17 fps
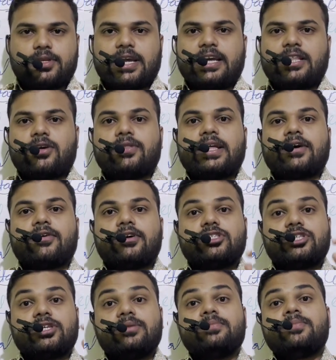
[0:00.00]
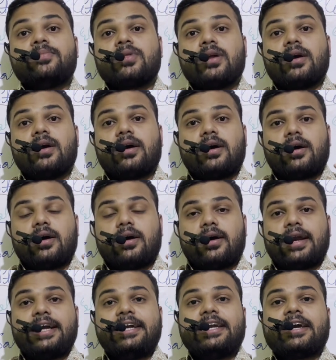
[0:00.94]
Take down the question.
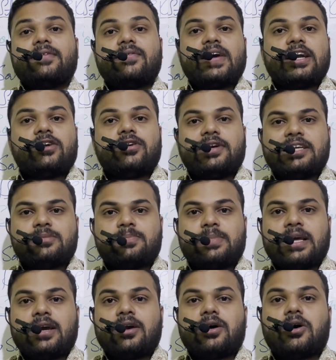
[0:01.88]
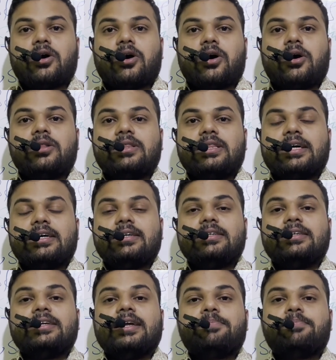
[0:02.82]
Write a query to display all
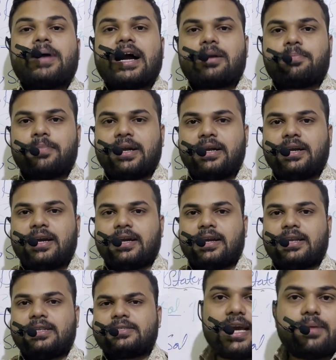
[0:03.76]
the department details.